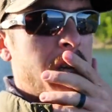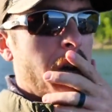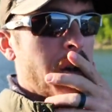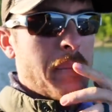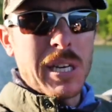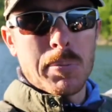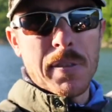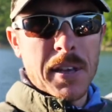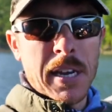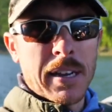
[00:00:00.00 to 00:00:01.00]
So that makes
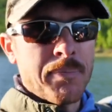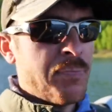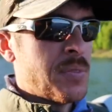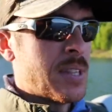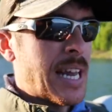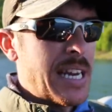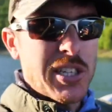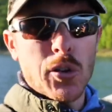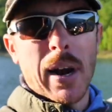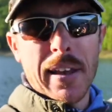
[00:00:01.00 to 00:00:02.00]
me think that
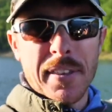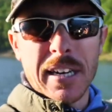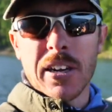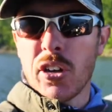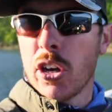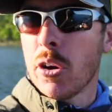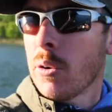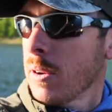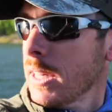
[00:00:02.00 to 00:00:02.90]
is the right thing to do.